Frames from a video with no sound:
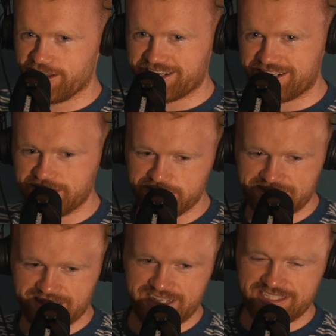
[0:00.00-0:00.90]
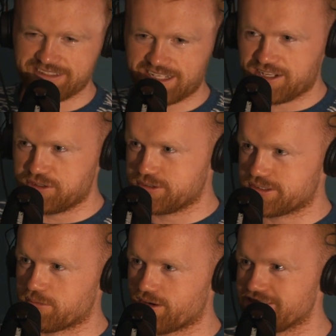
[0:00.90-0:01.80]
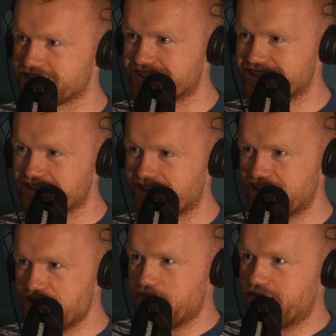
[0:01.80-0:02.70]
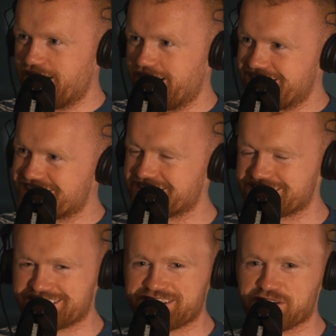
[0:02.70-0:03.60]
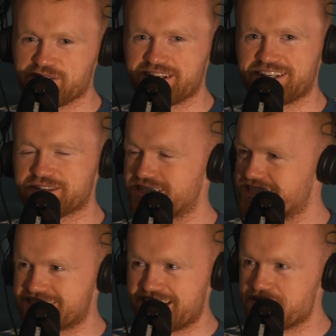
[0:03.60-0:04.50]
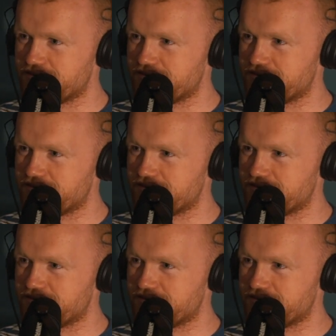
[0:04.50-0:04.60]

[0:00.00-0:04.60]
like a loser. Like he's got that loser brother that's like, "Yo, guys," and it was just like really cringy. Same